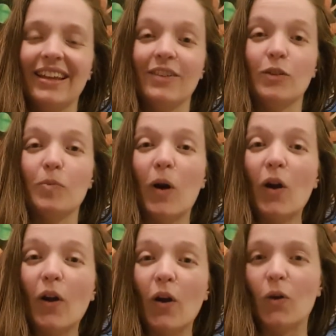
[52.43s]

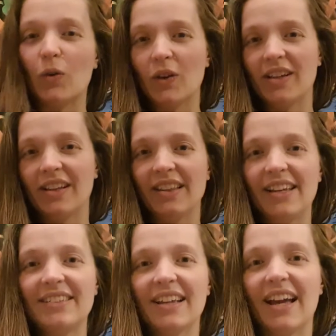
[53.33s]
Tomorrow,
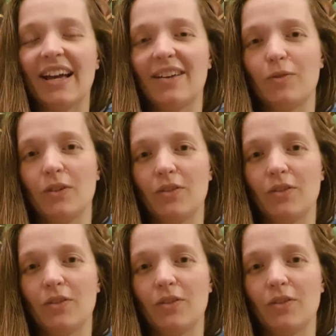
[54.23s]
Lisa